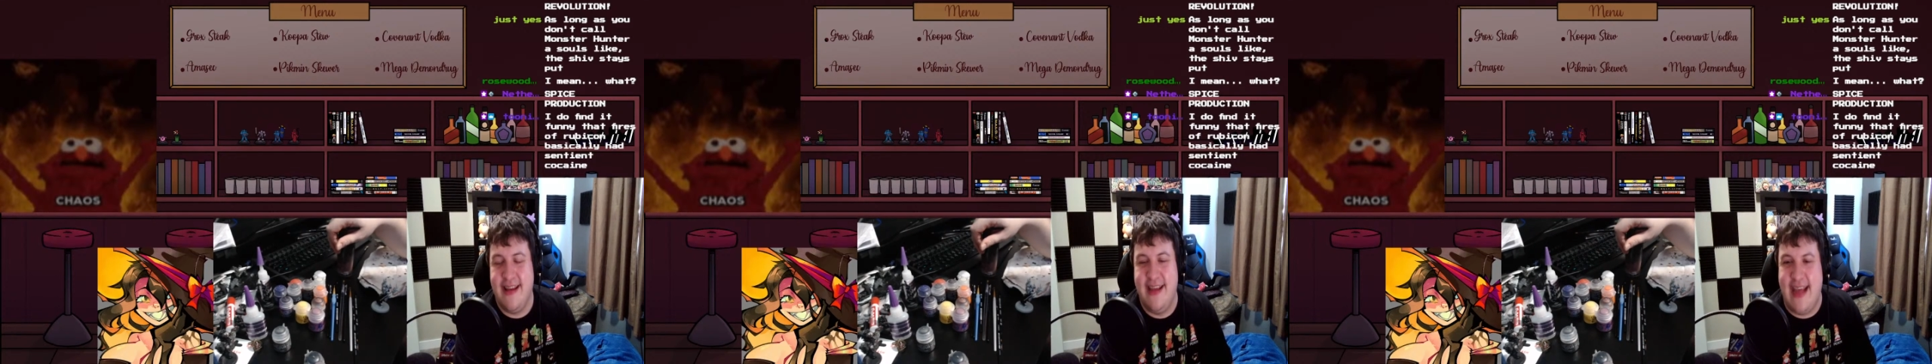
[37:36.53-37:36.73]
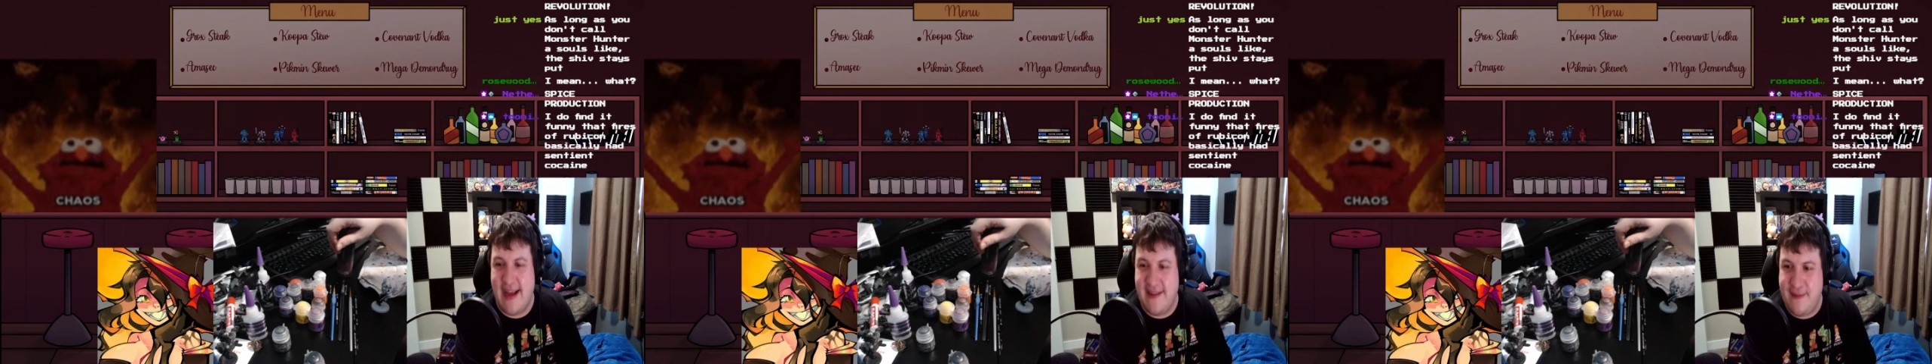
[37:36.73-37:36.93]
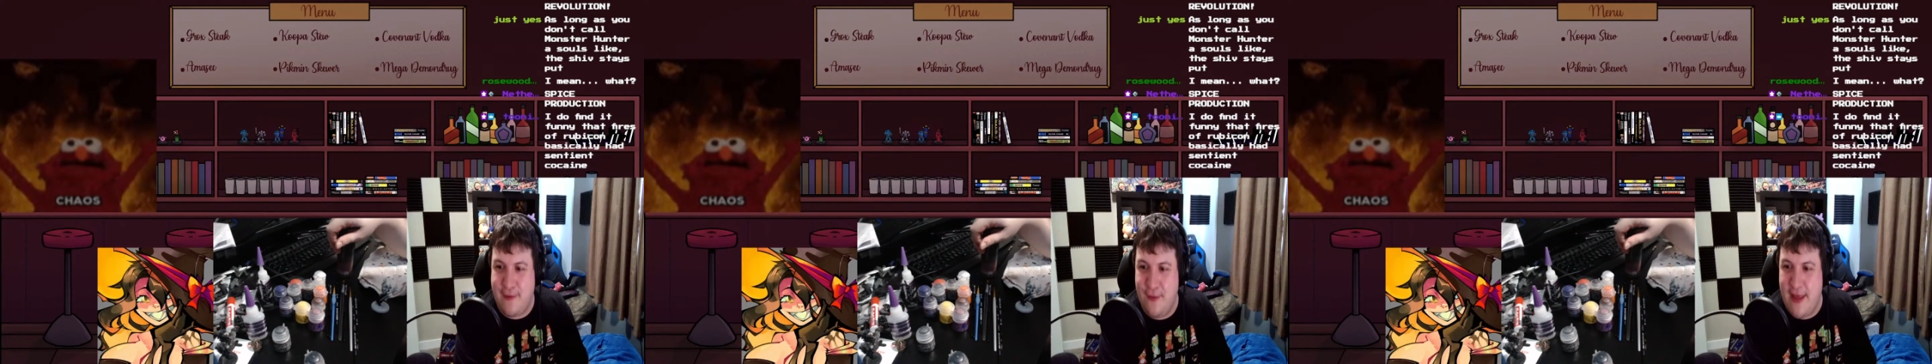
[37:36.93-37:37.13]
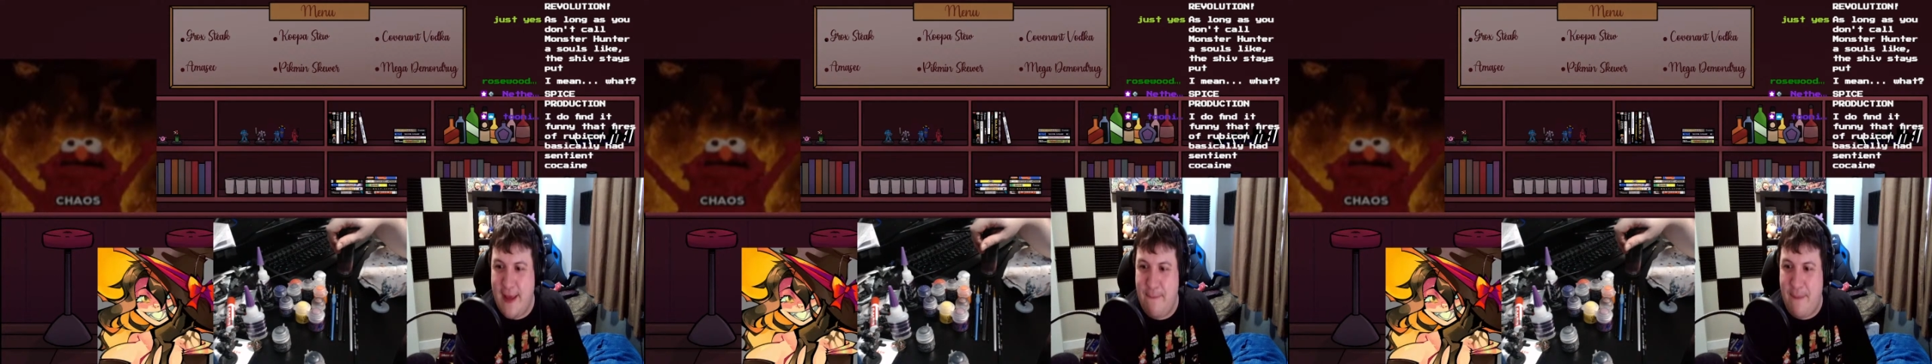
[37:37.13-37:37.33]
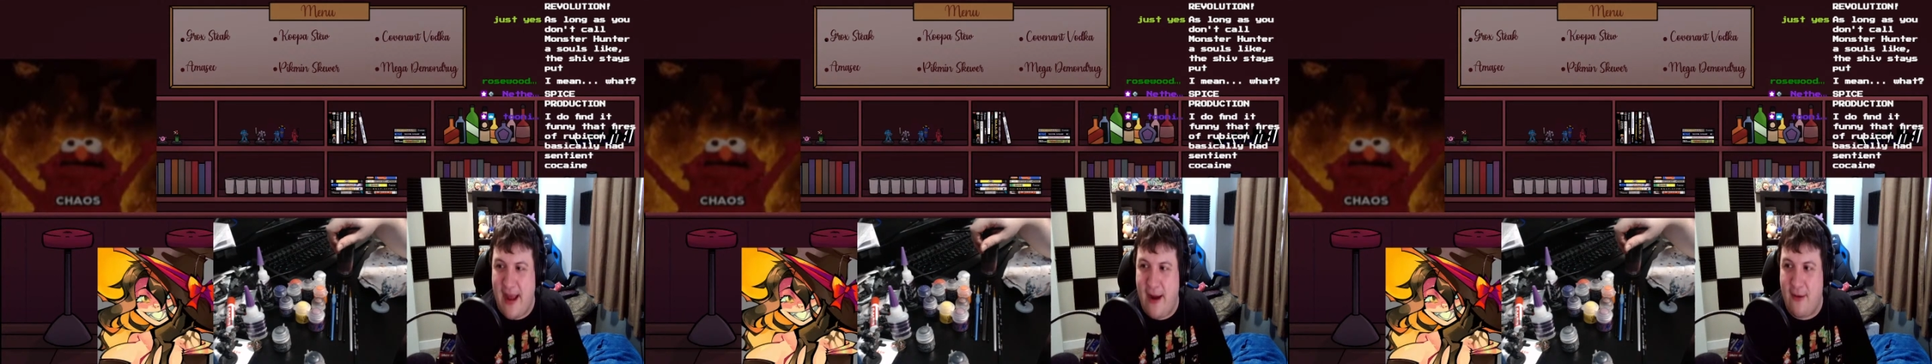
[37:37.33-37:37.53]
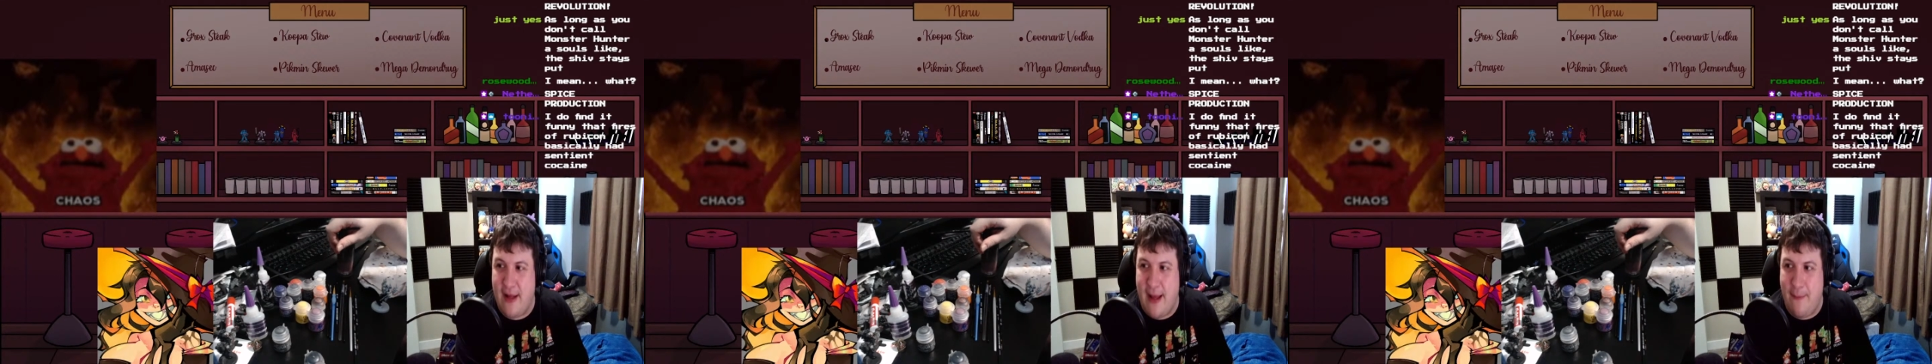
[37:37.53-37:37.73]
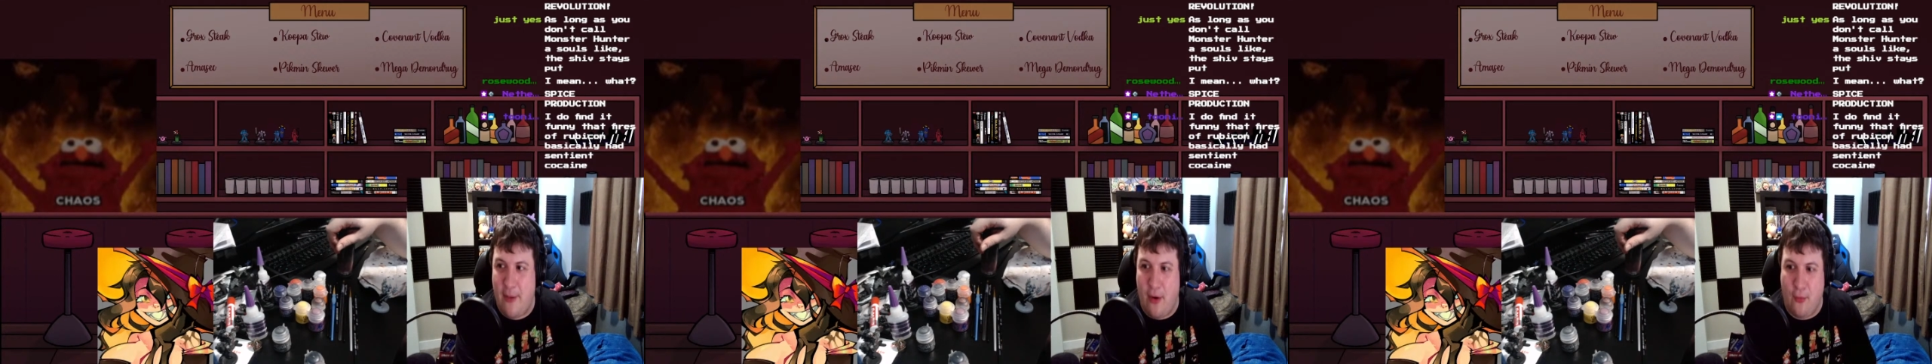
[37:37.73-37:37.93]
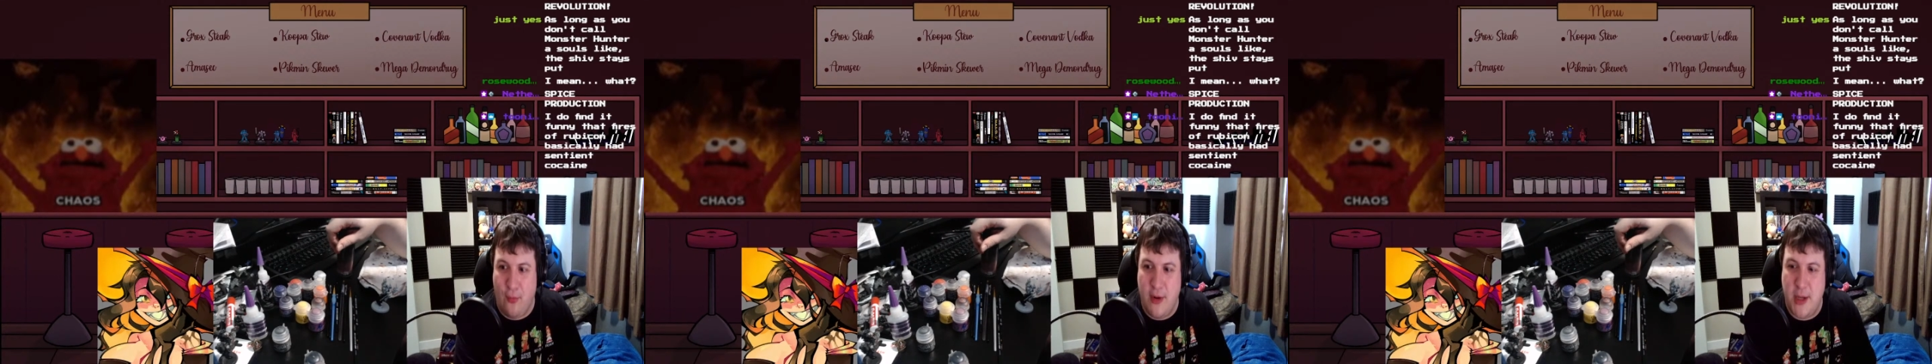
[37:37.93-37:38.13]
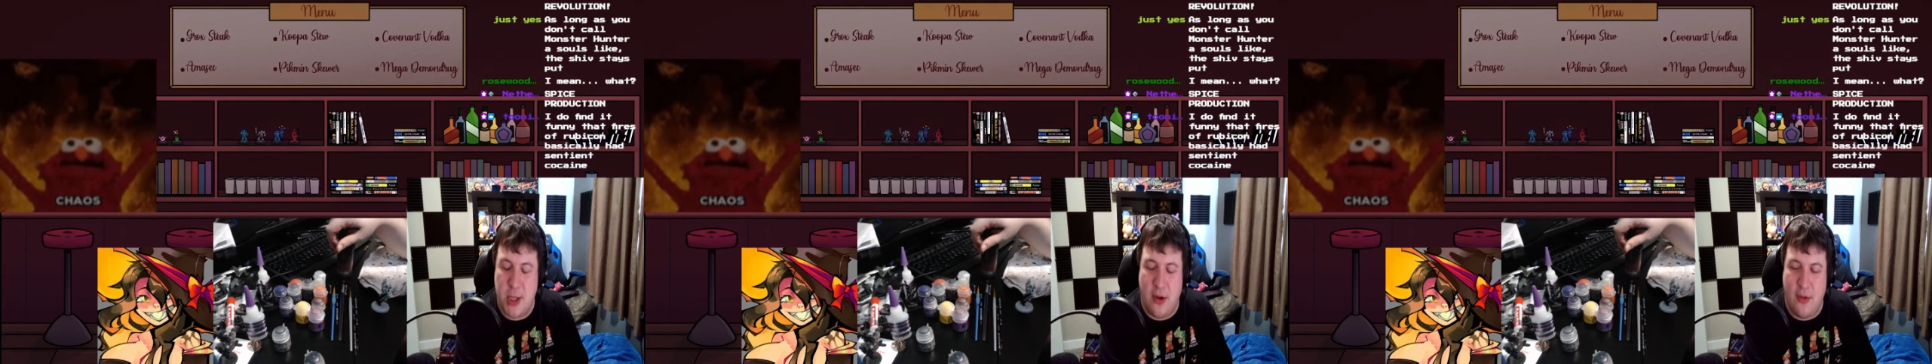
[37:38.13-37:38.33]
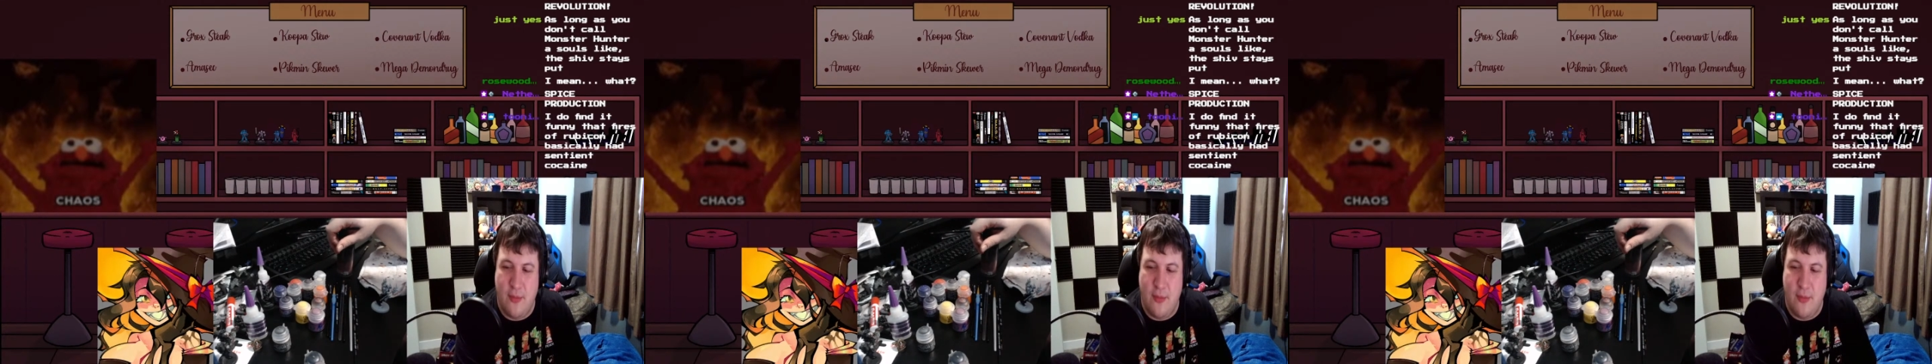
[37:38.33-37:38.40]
Guess who they paired up original